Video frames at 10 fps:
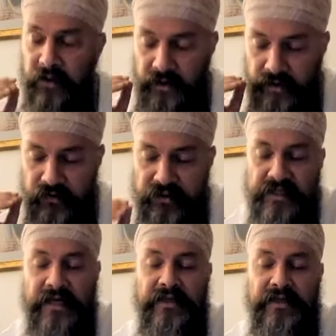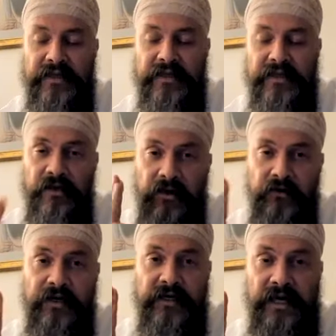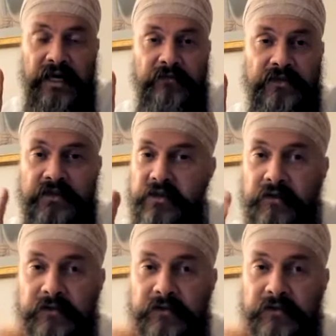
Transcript: You recite this mantra three times.